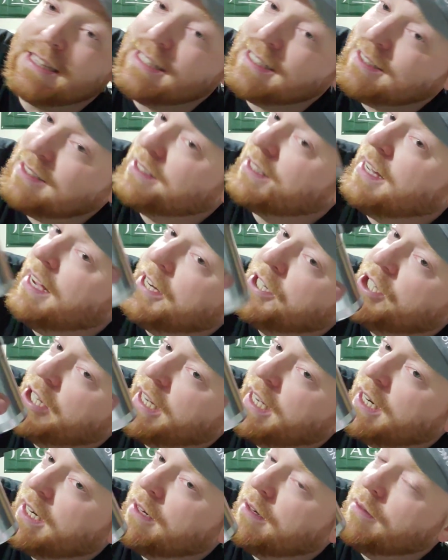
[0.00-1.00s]
this is
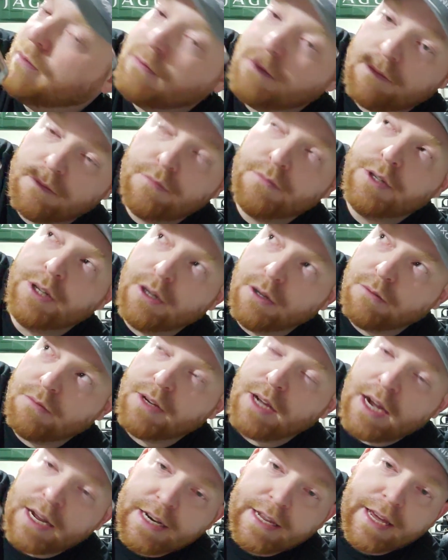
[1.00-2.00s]
catching it,
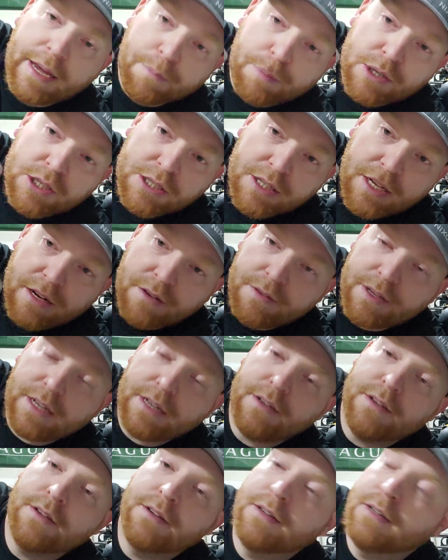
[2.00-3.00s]
98% of
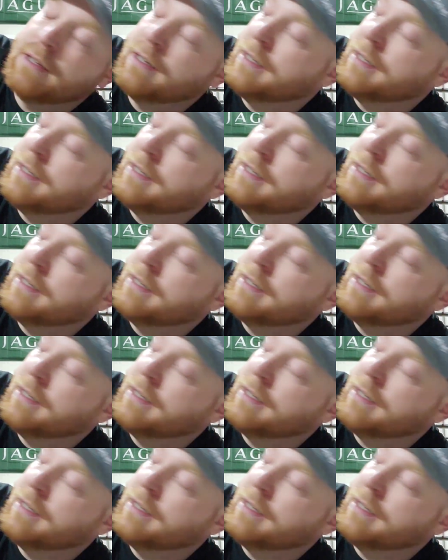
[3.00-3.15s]
it,